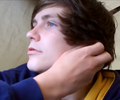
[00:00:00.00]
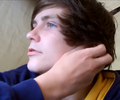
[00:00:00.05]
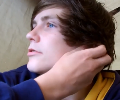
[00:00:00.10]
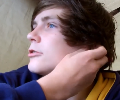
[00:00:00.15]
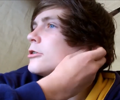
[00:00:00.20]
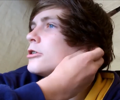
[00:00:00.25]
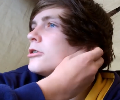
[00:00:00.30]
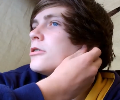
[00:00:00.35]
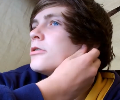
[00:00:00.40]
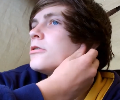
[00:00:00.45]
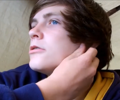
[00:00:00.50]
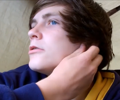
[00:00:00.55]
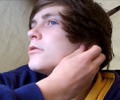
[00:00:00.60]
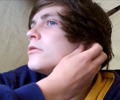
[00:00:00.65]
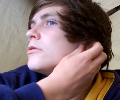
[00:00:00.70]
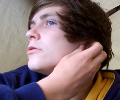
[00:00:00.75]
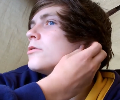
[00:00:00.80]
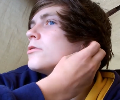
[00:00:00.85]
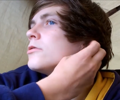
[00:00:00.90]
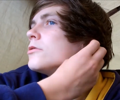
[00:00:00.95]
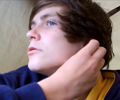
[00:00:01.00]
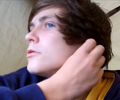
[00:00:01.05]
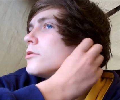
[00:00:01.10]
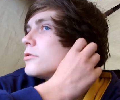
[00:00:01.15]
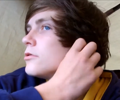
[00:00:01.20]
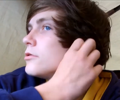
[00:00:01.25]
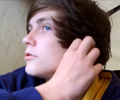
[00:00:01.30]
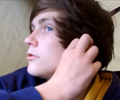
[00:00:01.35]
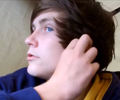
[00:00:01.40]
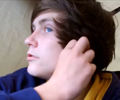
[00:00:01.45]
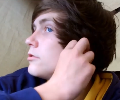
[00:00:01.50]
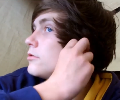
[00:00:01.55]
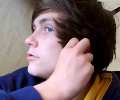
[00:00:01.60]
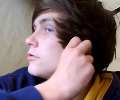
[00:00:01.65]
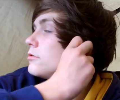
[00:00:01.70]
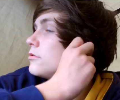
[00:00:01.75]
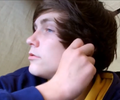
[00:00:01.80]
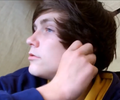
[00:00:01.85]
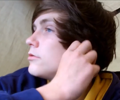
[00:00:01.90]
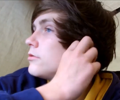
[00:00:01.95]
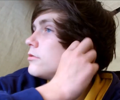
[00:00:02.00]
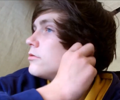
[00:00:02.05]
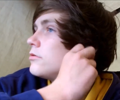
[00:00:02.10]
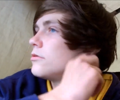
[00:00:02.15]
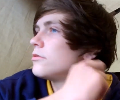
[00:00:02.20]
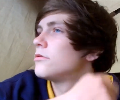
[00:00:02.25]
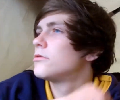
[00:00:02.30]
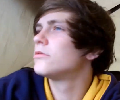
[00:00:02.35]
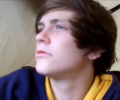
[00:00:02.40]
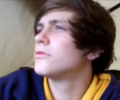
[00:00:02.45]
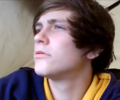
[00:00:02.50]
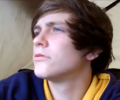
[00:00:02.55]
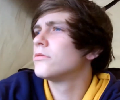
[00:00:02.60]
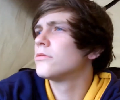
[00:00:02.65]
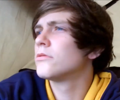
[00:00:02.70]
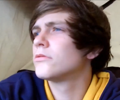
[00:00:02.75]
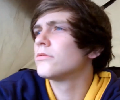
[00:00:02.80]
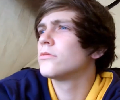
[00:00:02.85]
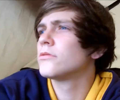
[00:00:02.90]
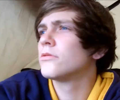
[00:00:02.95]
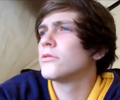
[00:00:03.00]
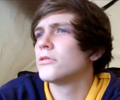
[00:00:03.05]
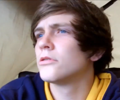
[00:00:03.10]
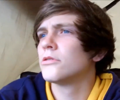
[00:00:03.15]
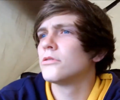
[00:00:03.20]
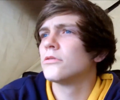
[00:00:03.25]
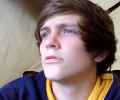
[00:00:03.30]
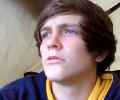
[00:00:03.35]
No one is speaking in this clip.